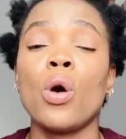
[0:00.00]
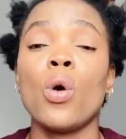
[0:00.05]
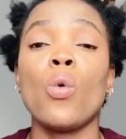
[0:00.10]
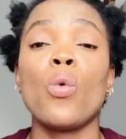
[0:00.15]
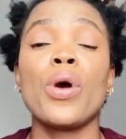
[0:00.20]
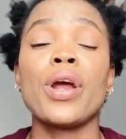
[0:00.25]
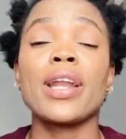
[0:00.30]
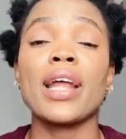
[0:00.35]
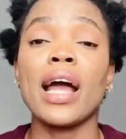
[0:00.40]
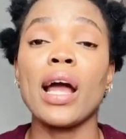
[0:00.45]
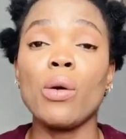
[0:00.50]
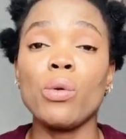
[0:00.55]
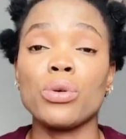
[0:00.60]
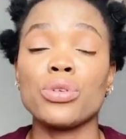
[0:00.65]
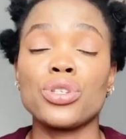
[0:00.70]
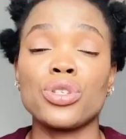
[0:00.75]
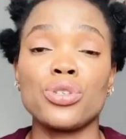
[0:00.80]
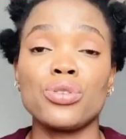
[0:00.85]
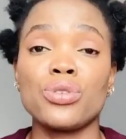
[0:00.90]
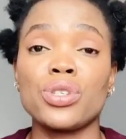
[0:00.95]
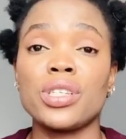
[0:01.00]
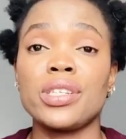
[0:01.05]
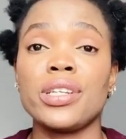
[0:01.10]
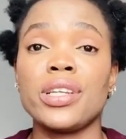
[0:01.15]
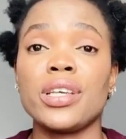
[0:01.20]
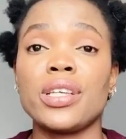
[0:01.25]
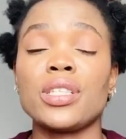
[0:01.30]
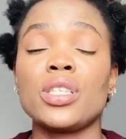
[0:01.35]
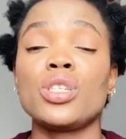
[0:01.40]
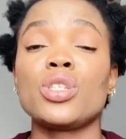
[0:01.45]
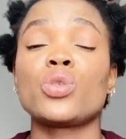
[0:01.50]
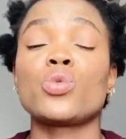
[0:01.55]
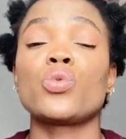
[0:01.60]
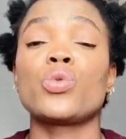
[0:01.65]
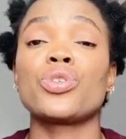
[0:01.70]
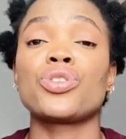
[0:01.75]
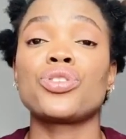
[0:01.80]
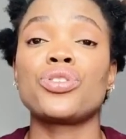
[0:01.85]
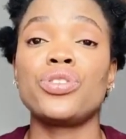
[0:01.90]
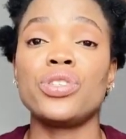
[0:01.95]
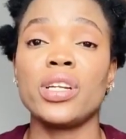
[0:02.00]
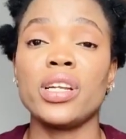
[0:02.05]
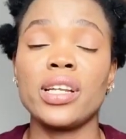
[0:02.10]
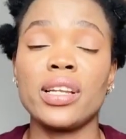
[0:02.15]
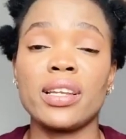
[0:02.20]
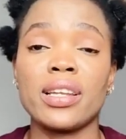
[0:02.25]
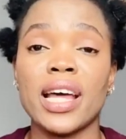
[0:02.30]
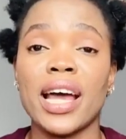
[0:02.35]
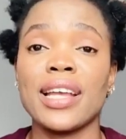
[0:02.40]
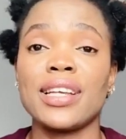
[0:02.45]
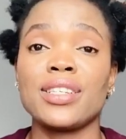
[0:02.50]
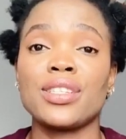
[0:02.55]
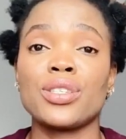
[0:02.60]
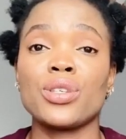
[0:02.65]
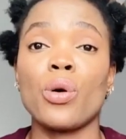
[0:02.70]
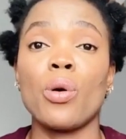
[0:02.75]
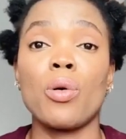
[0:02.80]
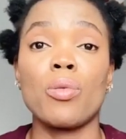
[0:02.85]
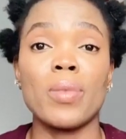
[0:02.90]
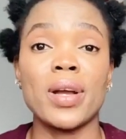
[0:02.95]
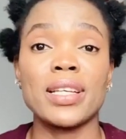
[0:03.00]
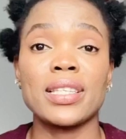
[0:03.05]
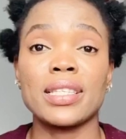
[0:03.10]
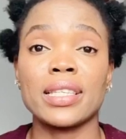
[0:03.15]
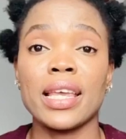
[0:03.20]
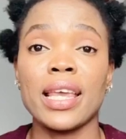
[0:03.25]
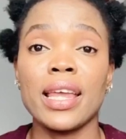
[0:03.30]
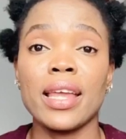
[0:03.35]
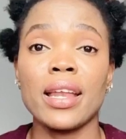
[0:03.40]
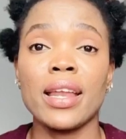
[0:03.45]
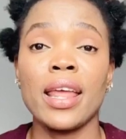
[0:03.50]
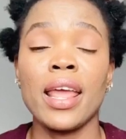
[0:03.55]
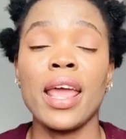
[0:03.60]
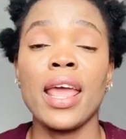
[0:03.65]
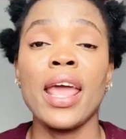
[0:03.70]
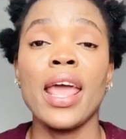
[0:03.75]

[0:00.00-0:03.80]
when I was using it, it was really nice on my skin.